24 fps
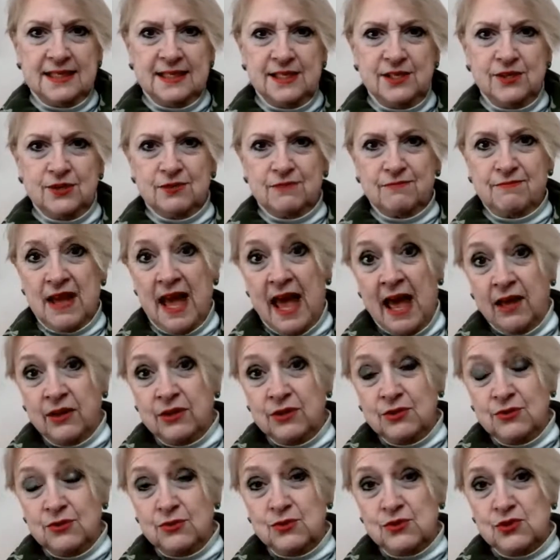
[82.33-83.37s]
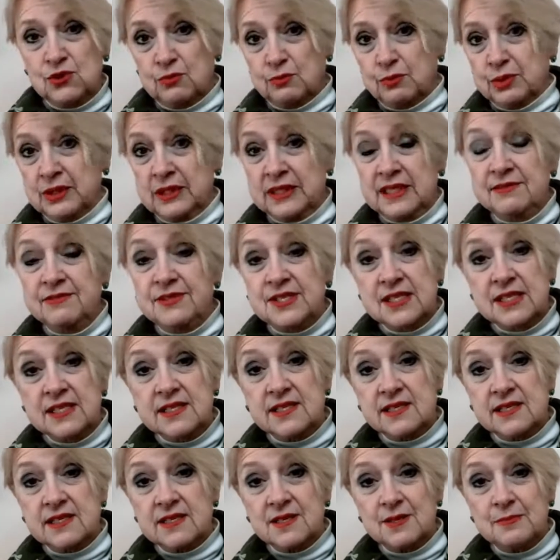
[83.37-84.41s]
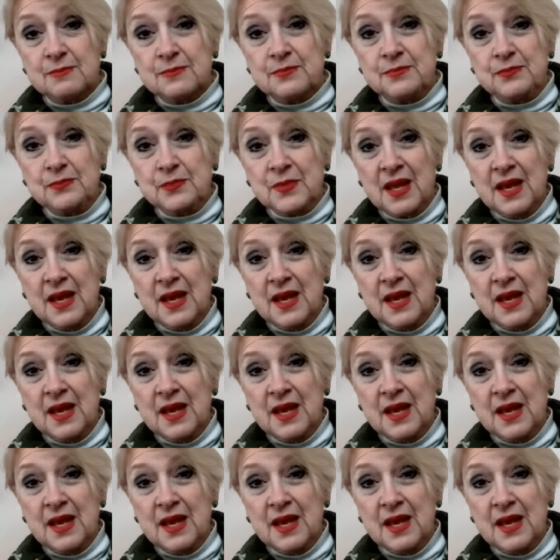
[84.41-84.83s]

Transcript: your values, your belief system.